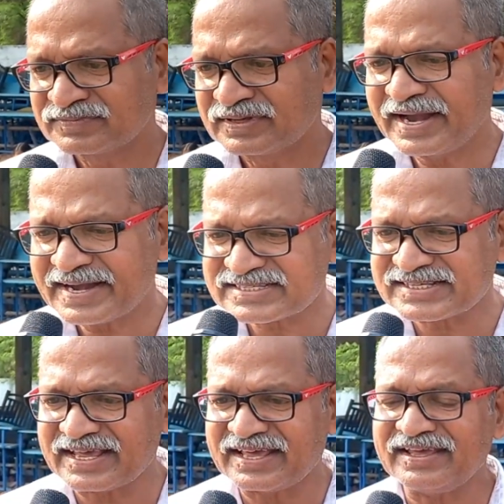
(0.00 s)
Let us
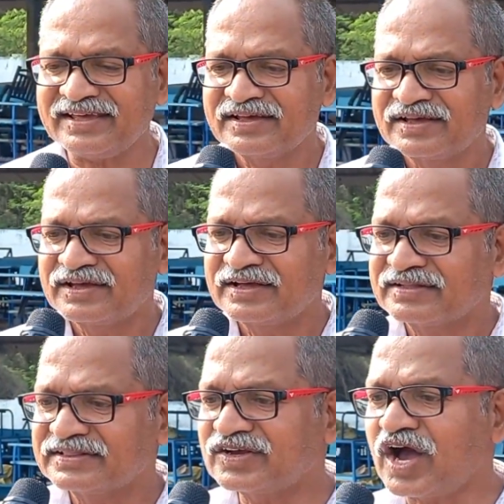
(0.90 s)
see
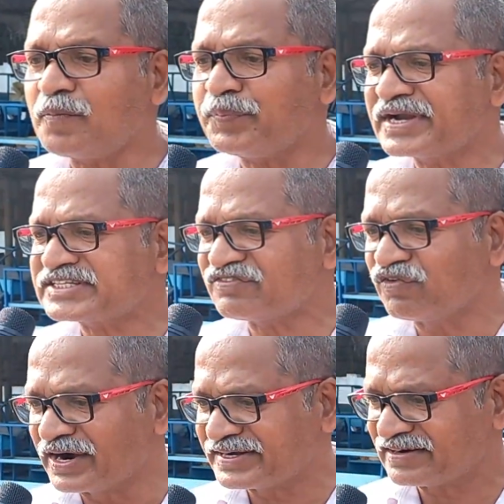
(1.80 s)
the components of
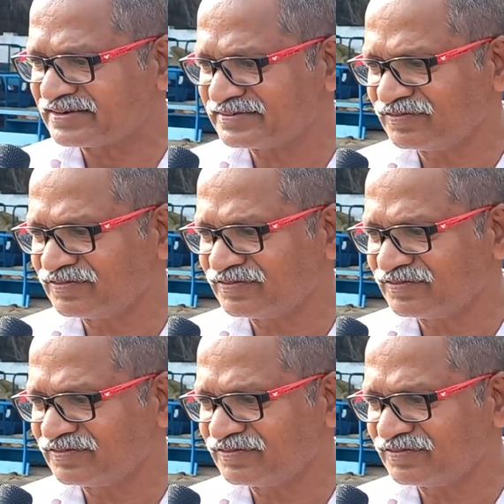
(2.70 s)
water.